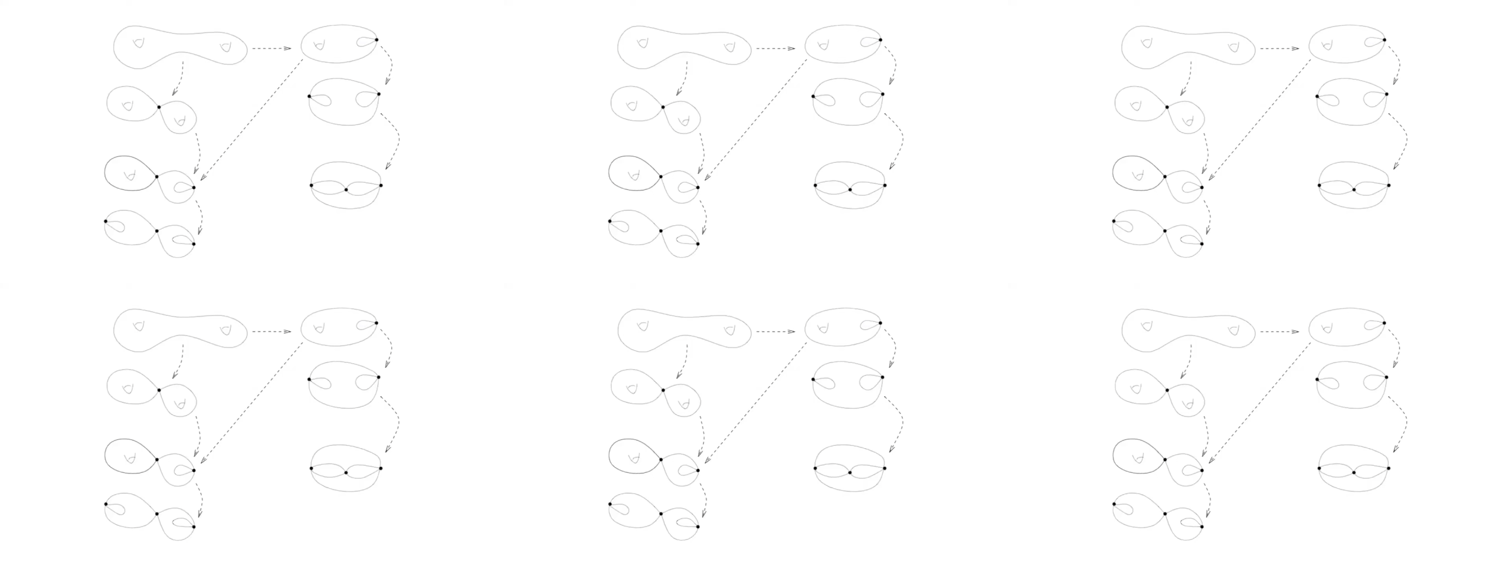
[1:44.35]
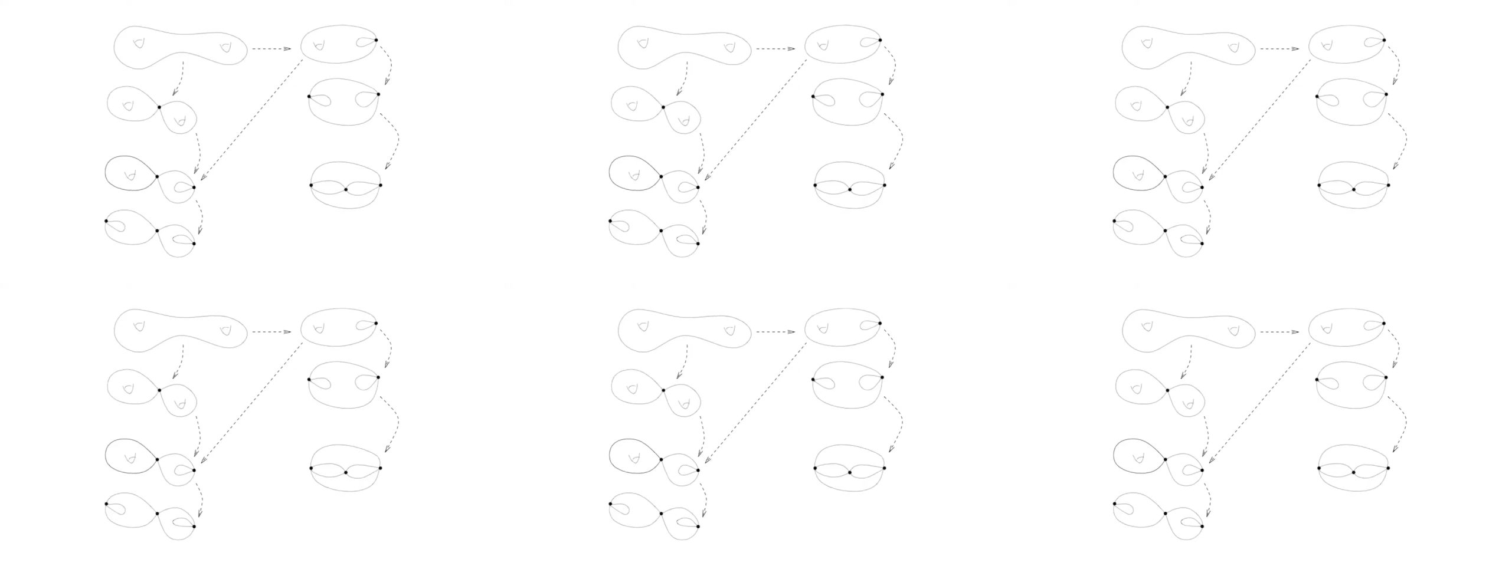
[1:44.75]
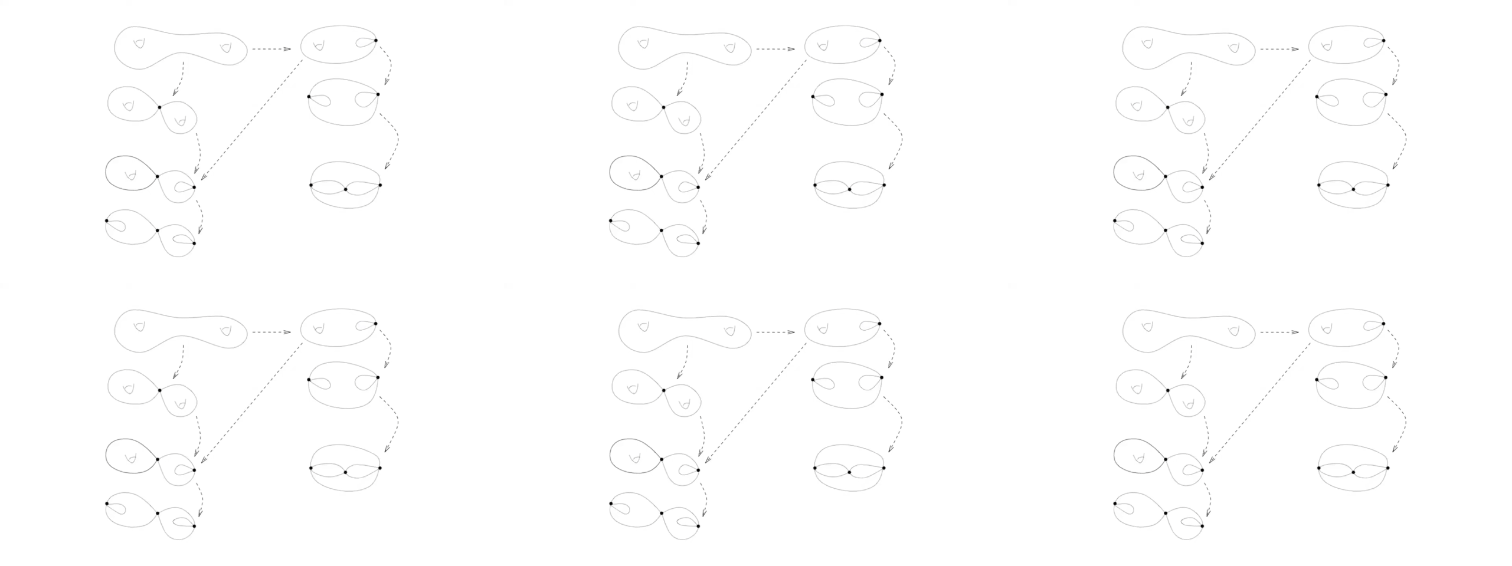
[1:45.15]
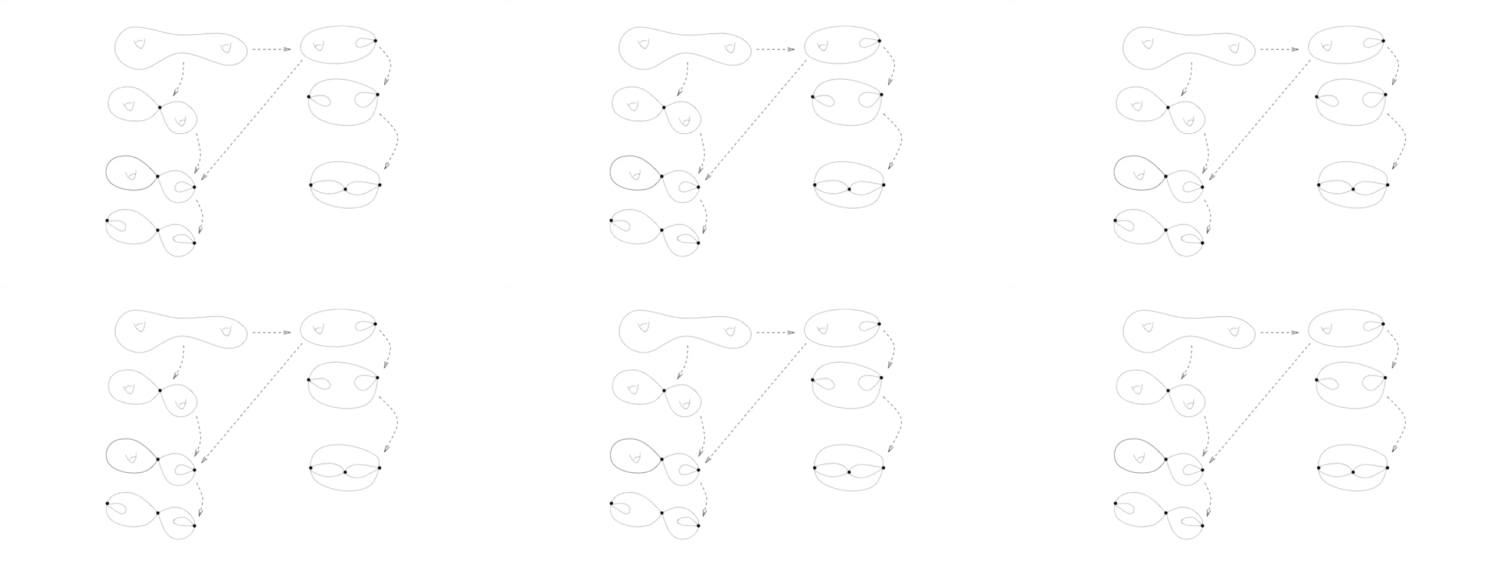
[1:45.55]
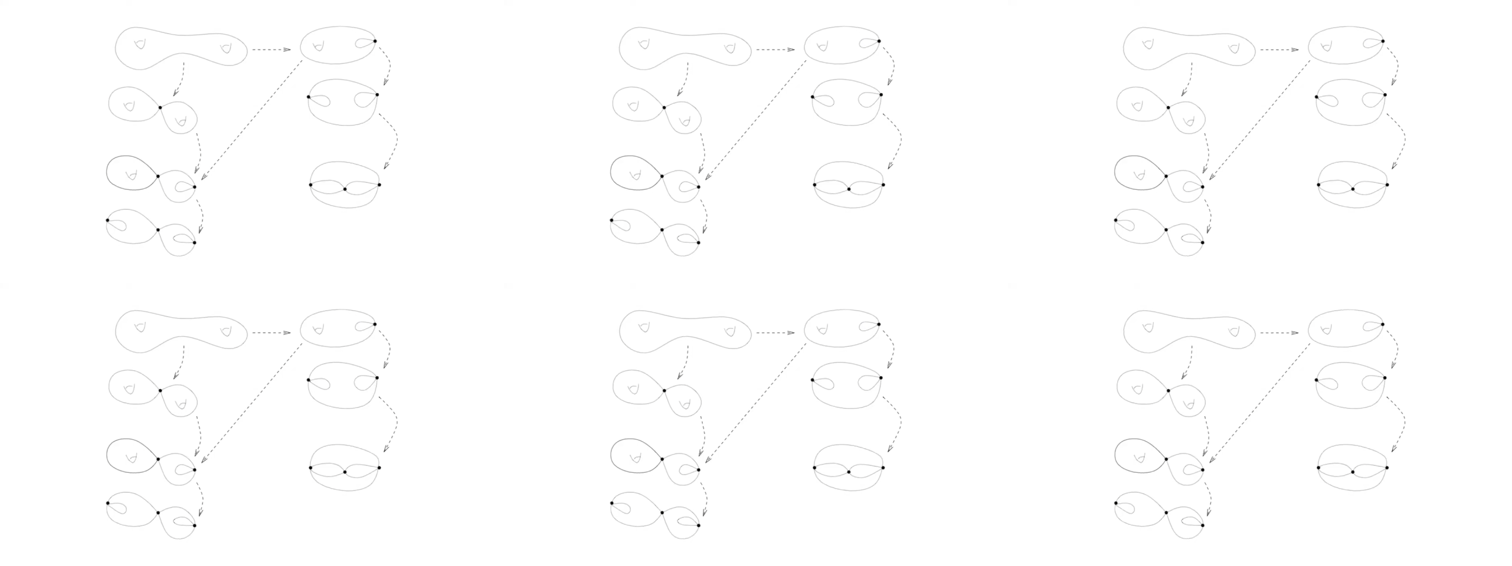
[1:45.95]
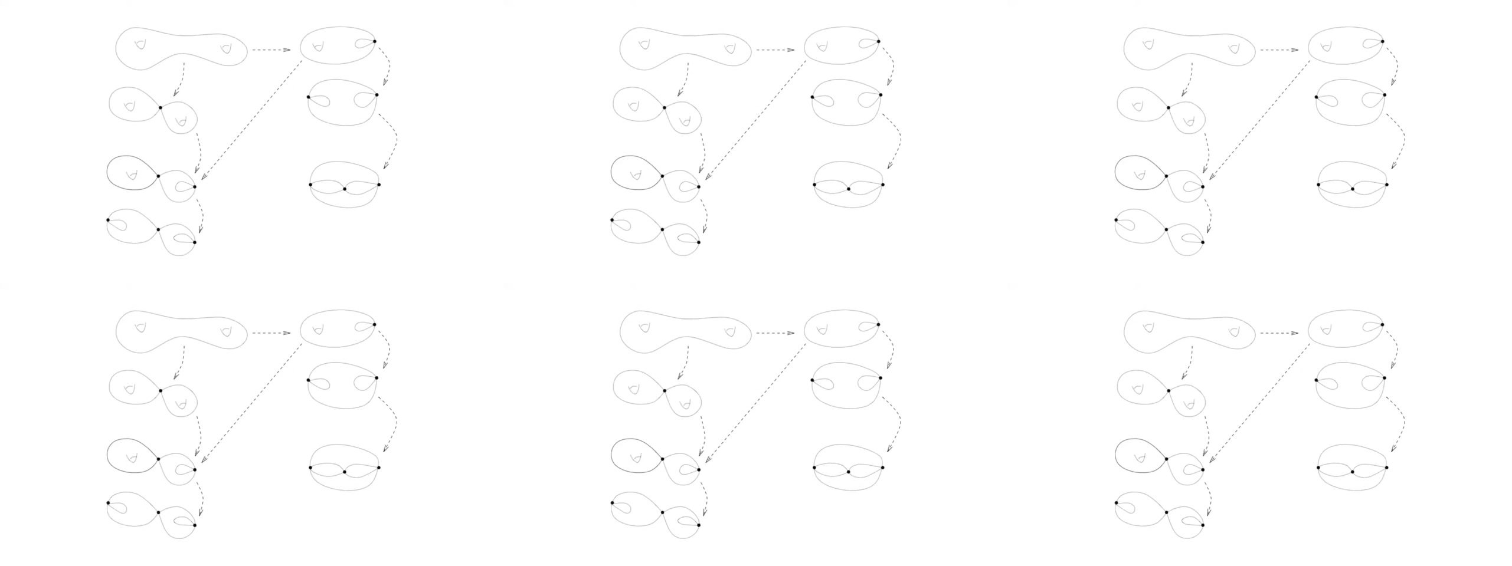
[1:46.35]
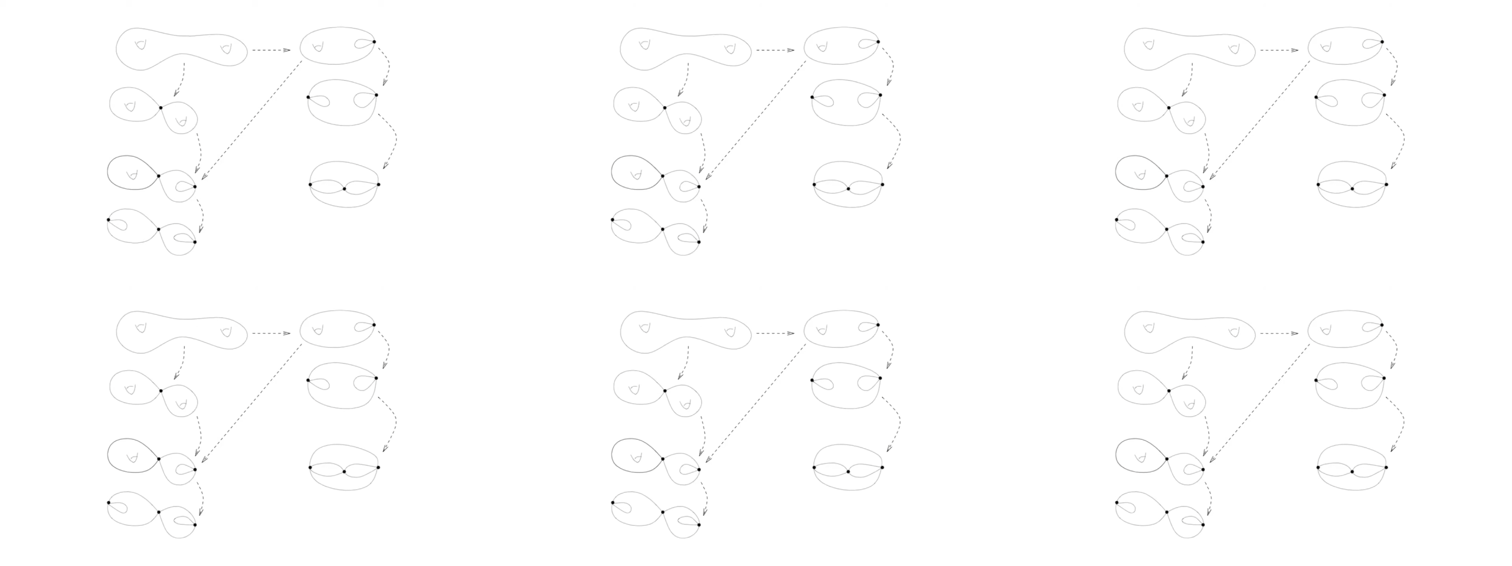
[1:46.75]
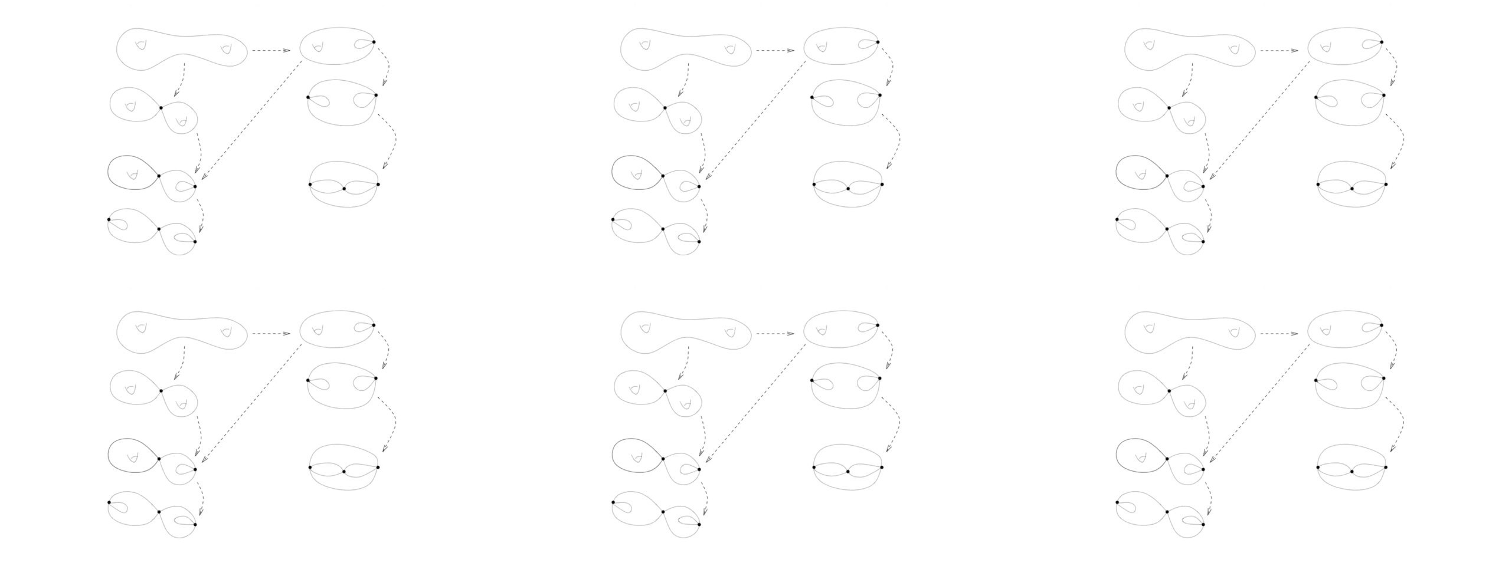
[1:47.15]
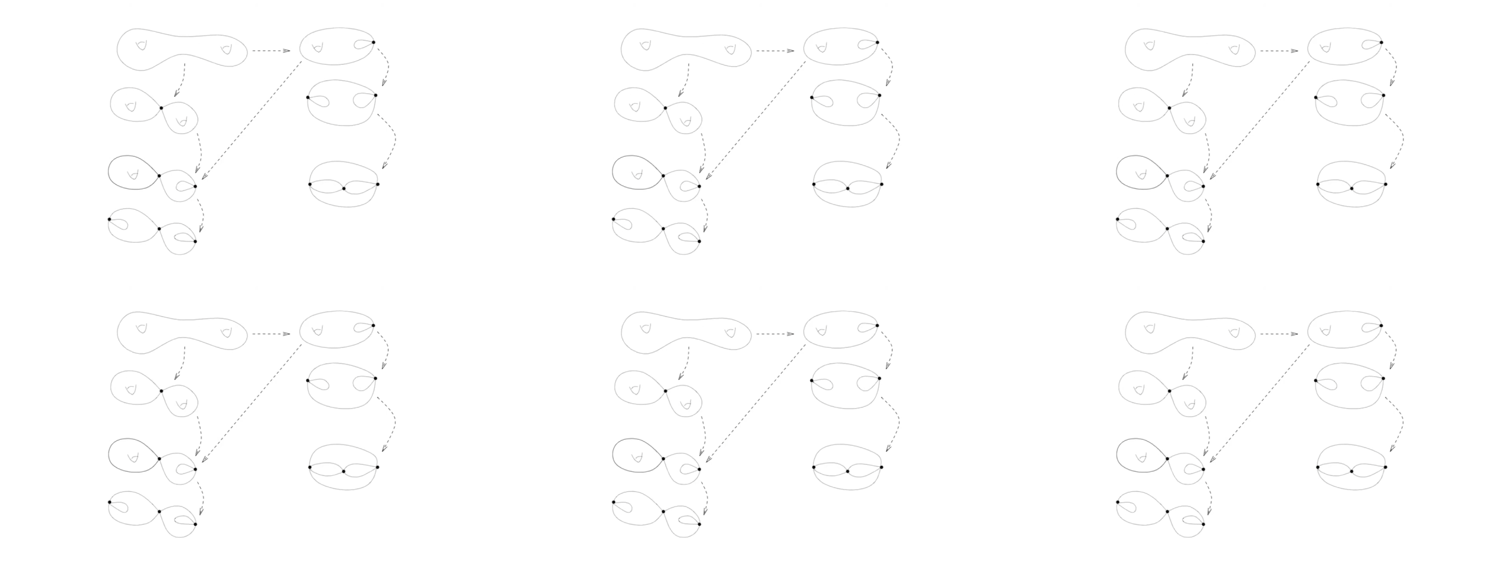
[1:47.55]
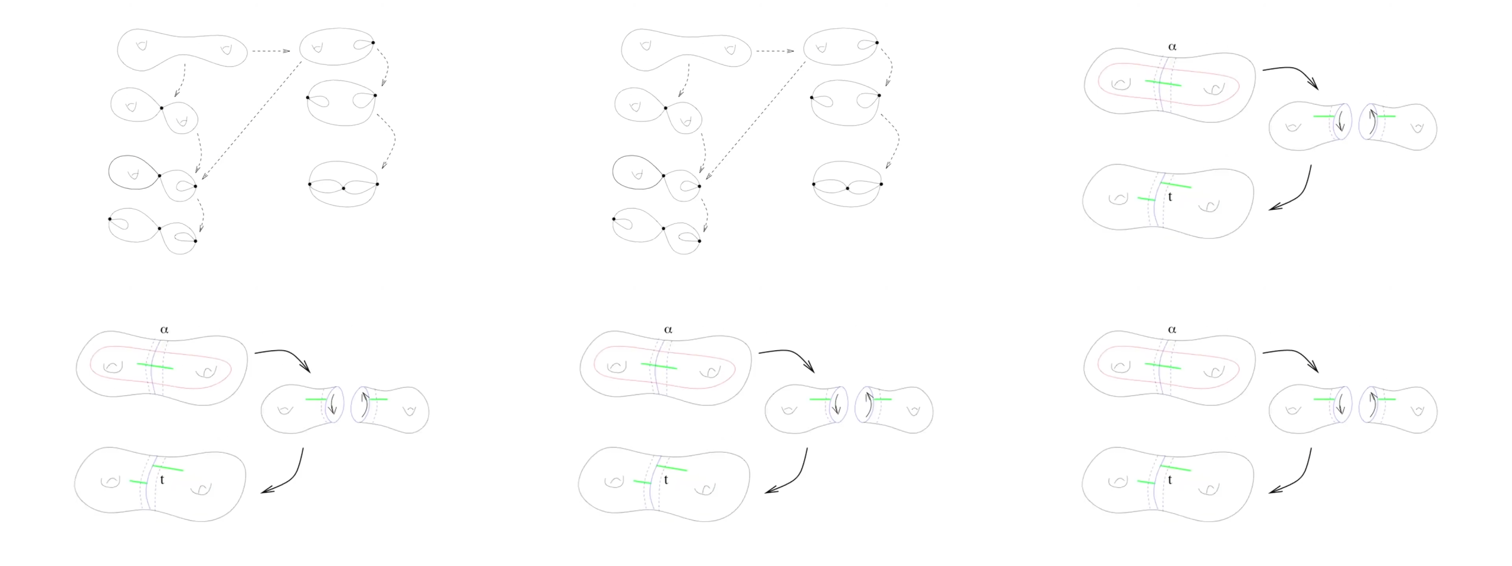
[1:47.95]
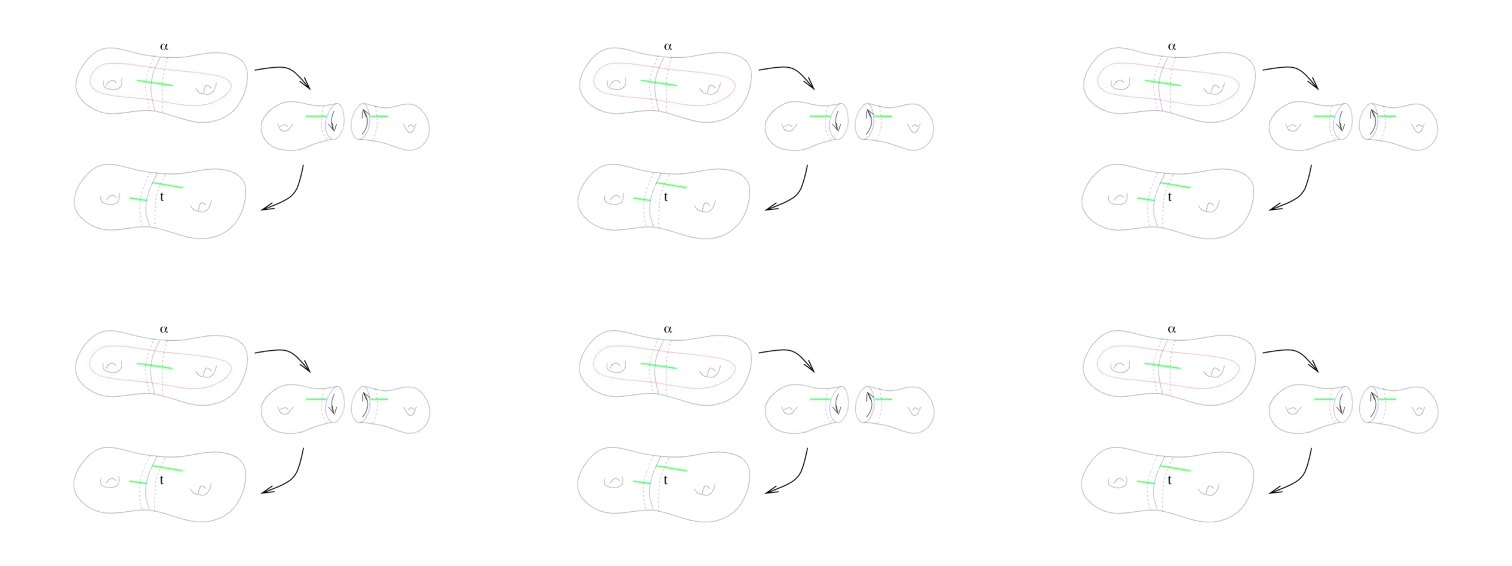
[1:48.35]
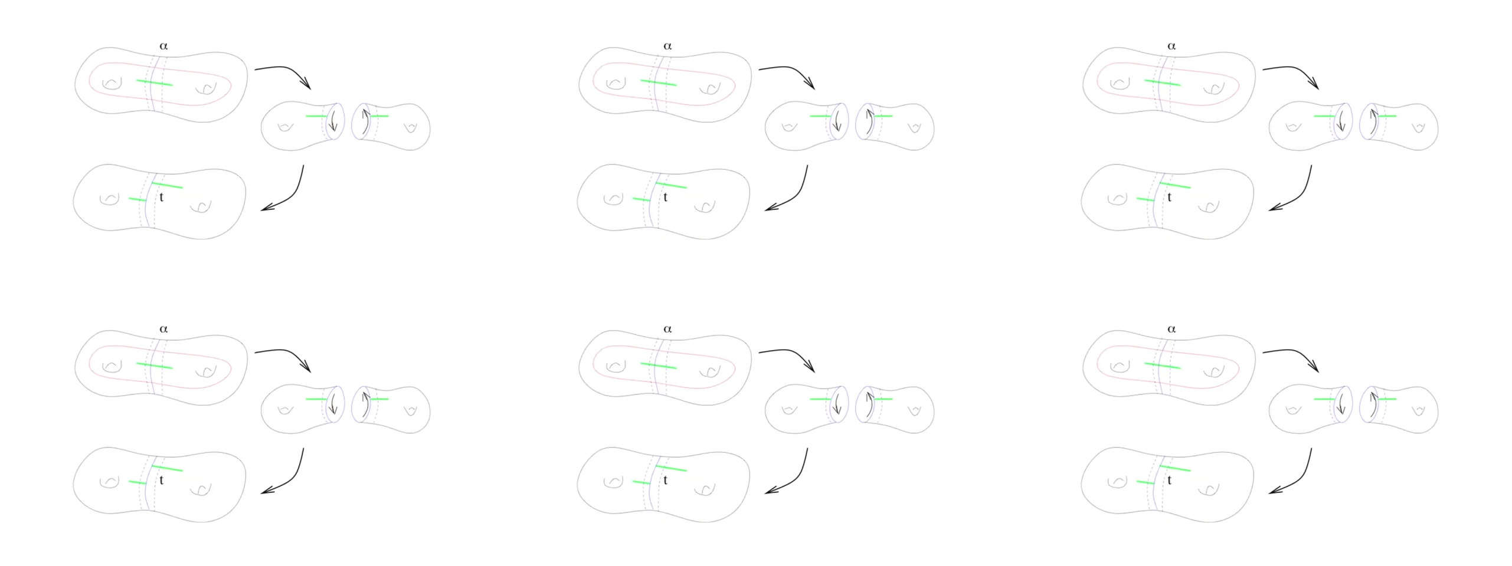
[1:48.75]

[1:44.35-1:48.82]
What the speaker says: Nobody's mouth can be seen.